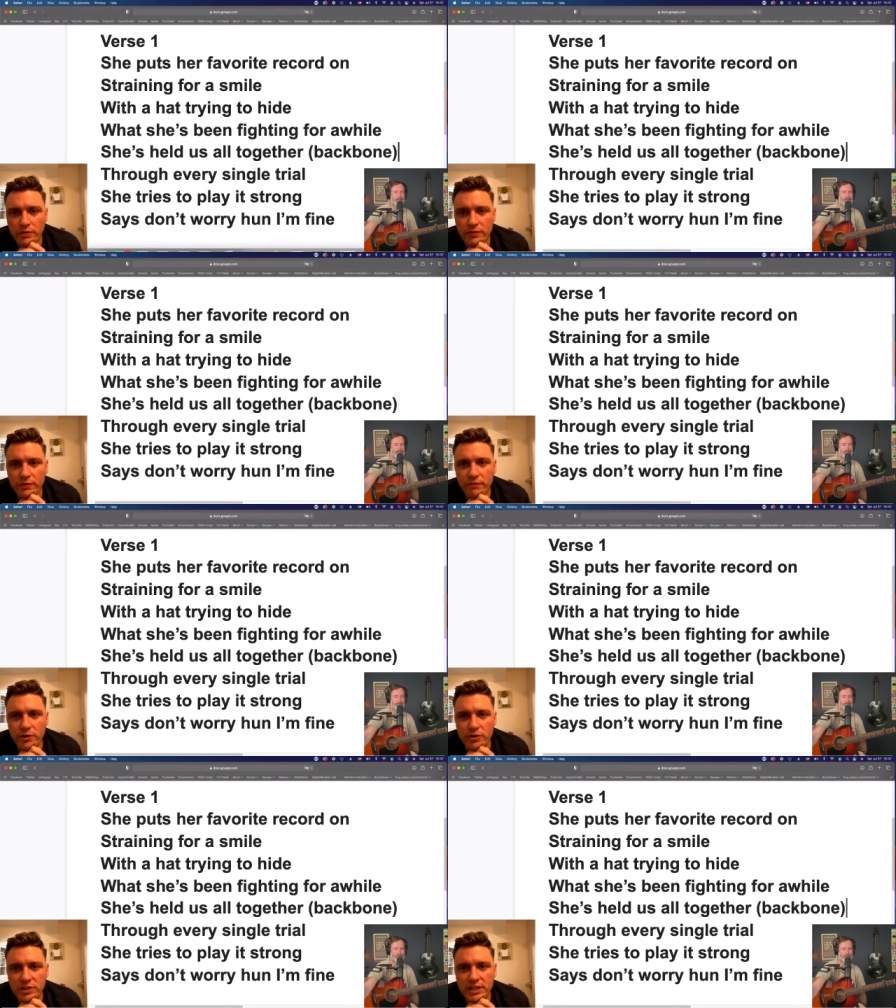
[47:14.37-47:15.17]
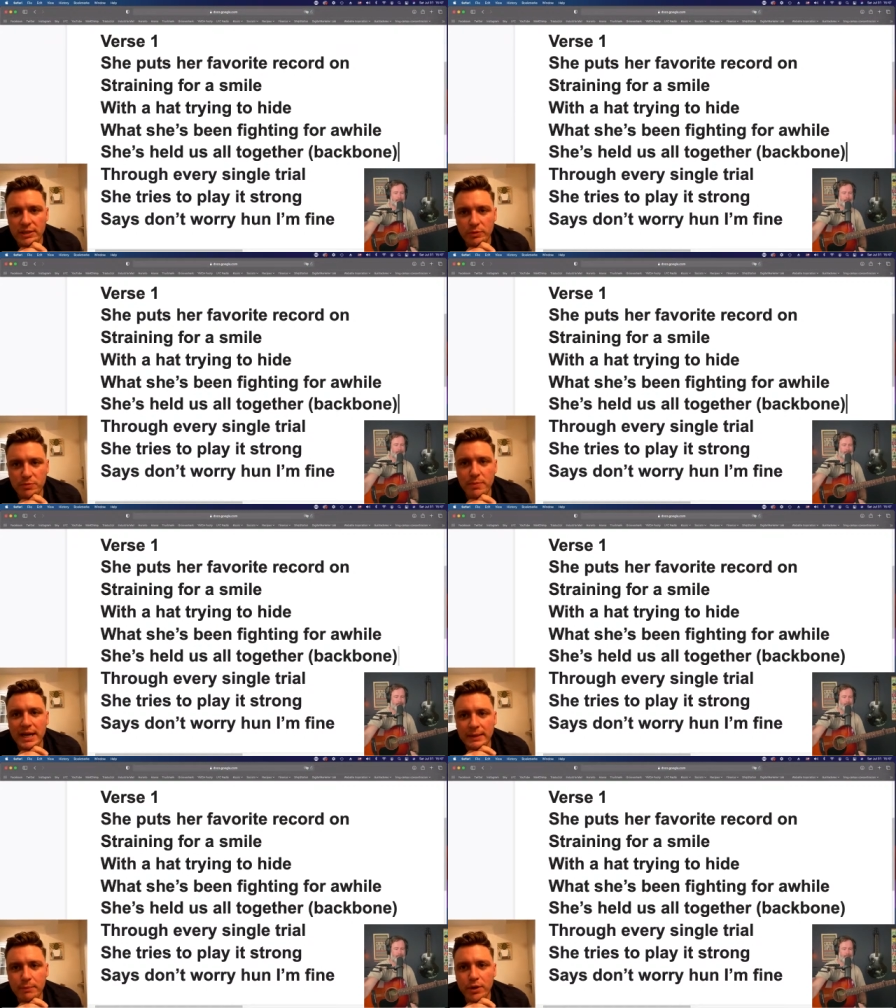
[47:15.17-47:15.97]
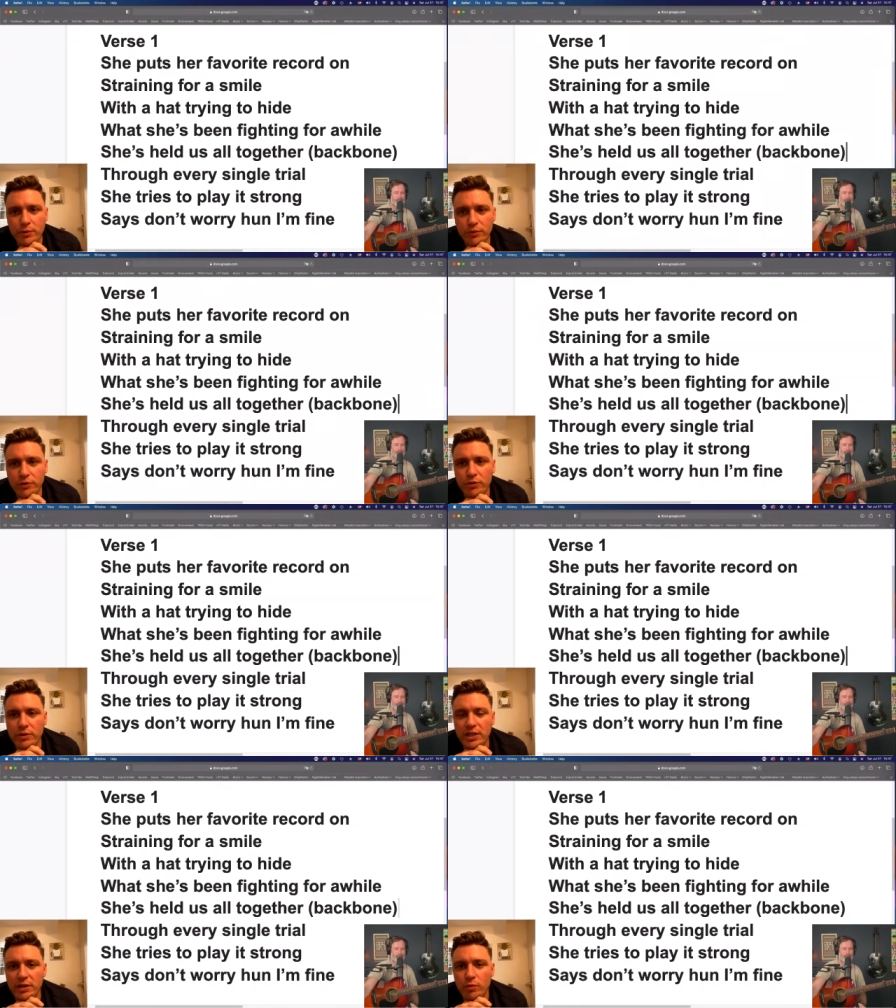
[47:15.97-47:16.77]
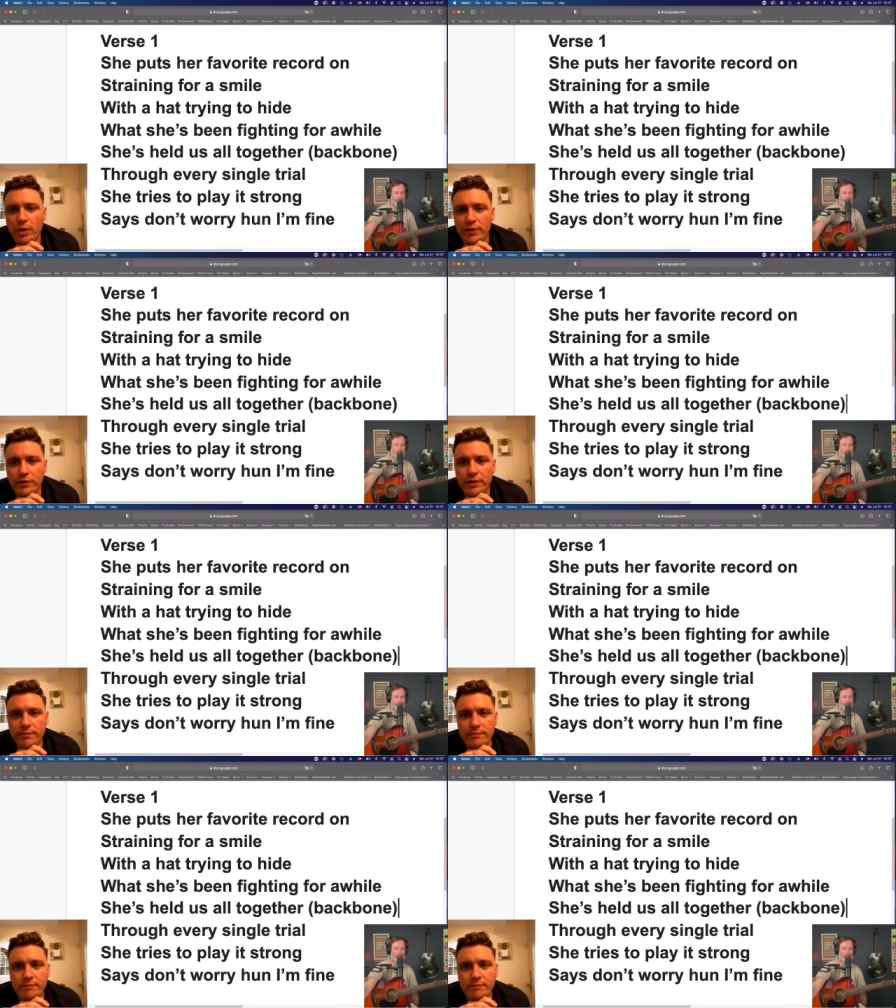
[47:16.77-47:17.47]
the first line was backbone through any weather?